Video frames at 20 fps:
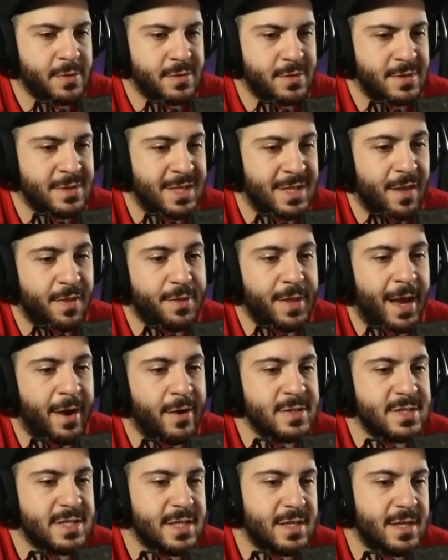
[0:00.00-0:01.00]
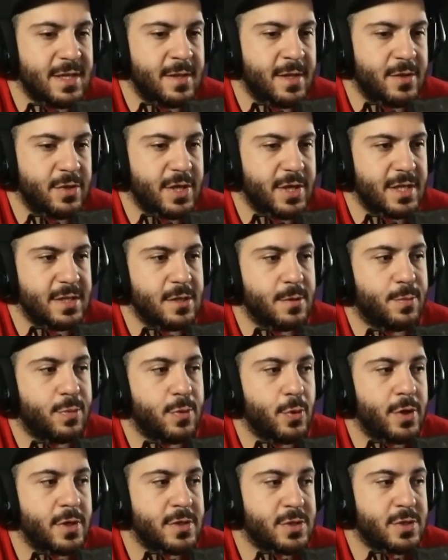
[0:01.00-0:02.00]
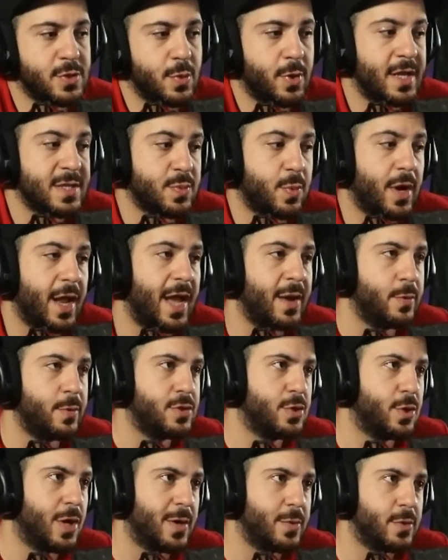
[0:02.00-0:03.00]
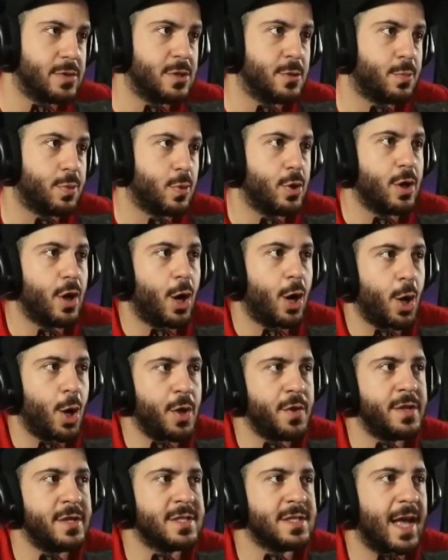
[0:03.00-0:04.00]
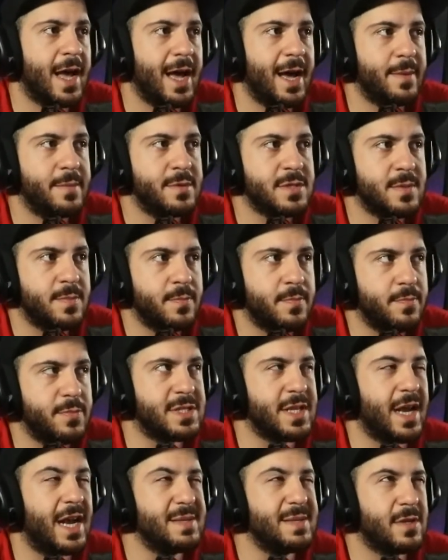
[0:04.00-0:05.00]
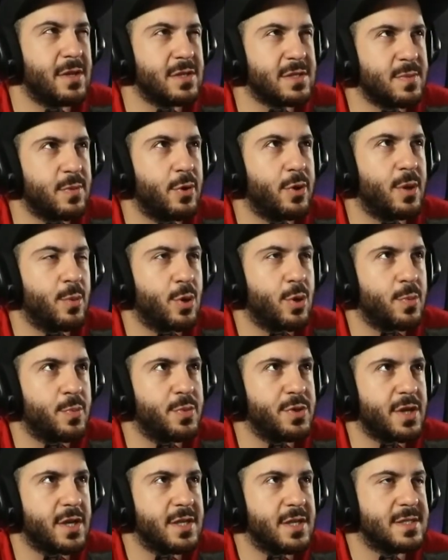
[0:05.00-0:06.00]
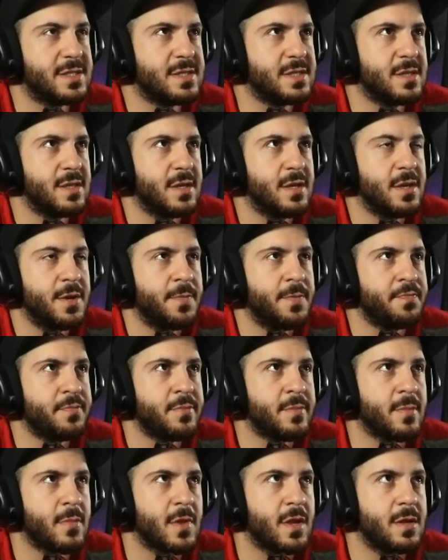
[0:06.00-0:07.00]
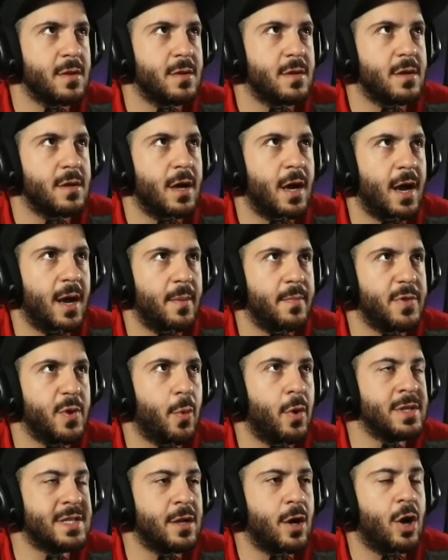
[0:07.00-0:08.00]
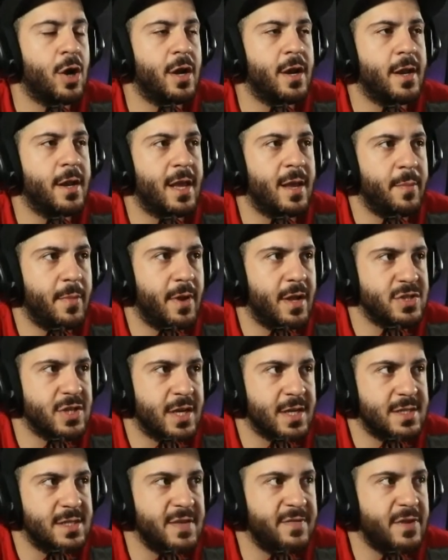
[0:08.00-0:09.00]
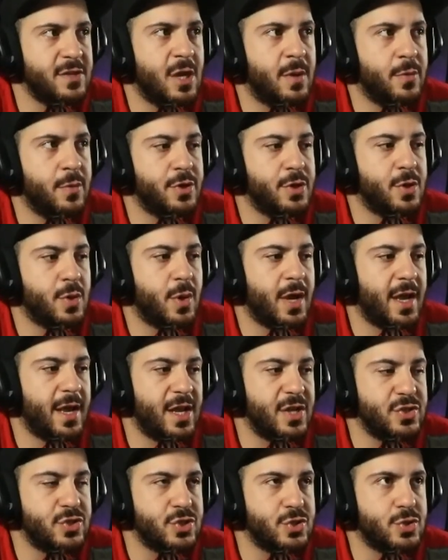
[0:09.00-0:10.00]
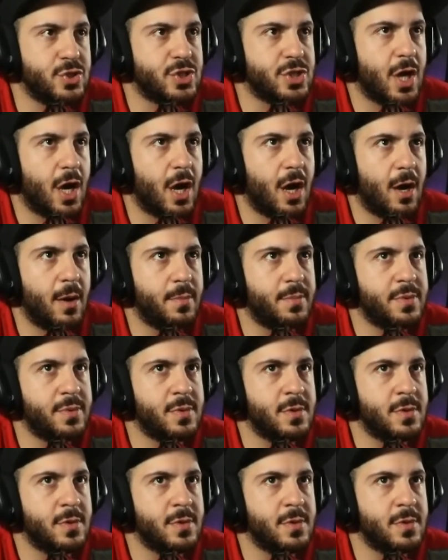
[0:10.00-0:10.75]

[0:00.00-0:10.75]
Say 1,000, and then you can deploy. So that's what I would do. I would deploy all of these labs besides Metasploitable because the ones that aren't an image, like DVWA, Juice Shop,